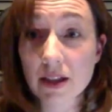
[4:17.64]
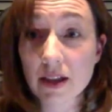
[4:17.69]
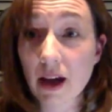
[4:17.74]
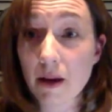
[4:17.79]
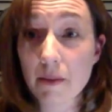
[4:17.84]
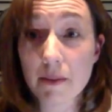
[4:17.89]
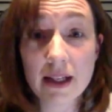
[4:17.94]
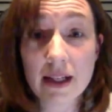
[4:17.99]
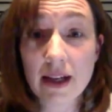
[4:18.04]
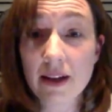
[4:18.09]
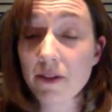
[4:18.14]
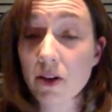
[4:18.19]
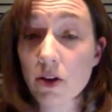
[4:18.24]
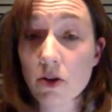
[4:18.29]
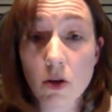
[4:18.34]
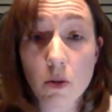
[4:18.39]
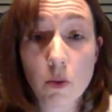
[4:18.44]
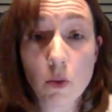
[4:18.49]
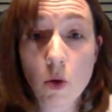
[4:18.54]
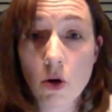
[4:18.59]
I mean, if
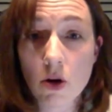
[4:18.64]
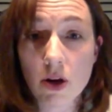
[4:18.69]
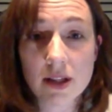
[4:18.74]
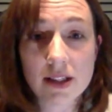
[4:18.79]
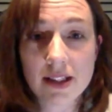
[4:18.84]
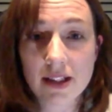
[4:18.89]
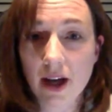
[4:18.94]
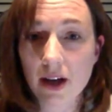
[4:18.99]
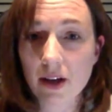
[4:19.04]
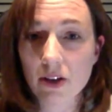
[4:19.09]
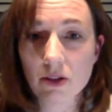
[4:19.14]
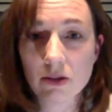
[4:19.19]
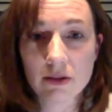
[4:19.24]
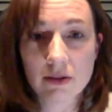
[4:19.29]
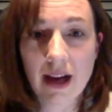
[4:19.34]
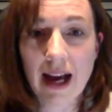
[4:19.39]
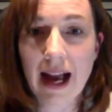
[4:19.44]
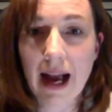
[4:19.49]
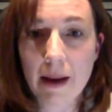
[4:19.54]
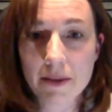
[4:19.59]
you can walk and cycle,
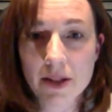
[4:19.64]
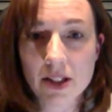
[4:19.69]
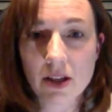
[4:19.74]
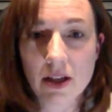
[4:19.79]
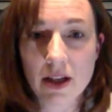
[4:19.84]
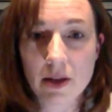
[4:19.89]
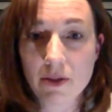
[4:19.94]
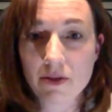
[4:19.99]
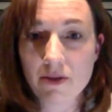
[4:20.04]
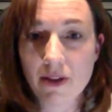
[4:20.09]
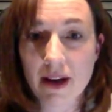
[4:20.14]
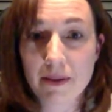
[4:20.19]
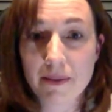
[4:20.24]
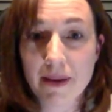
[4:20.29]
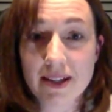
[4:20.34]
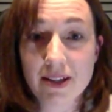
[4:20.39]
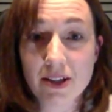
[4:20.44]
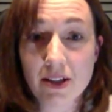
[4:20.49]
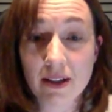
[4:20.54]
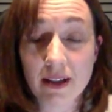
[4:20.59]
absolutely, we
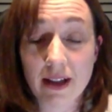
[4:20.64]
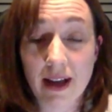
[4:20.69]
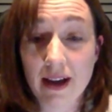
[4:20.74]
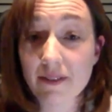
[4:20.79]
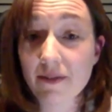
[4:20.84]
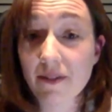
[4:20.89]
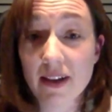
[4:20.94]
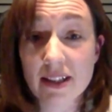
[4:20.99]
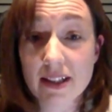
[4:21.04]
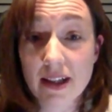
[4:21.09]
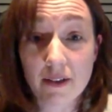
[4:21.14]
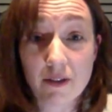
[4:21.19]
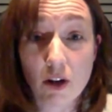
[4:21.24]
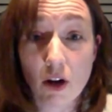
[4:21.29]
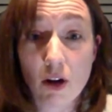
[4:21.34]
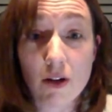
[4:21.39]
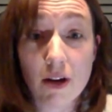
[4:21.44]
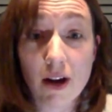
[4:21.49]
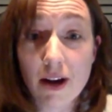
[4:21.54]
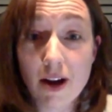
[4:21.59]
recommend doing that. In fact, I've
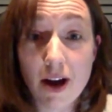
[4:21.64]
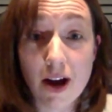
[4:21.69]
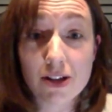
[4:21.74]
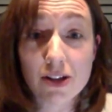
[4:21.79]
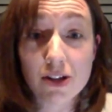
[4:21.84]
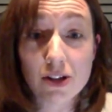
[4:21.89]
got a